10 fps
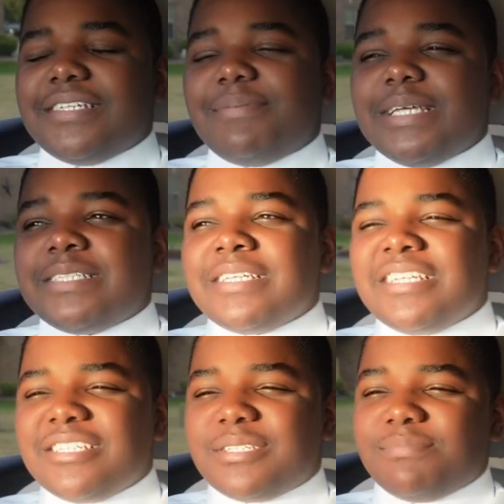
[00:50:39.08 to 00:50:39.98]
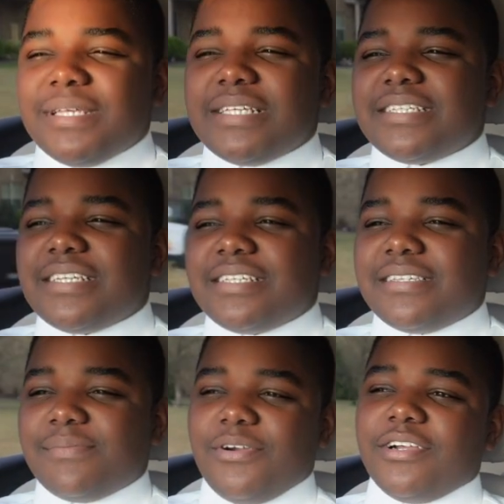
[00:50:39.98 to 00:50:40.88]
It's basically just
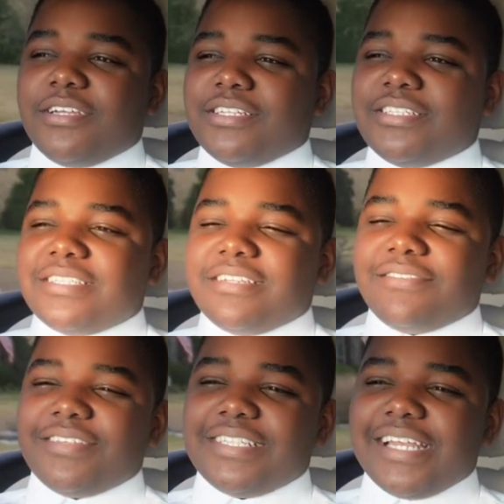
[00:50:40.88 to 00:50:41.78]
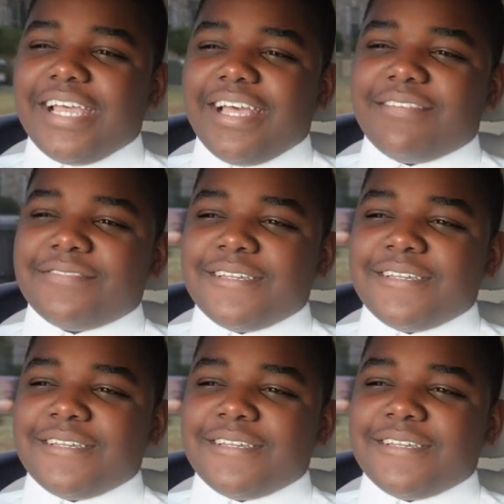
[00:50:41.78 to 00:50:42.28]
business and marketing stuff, and today I have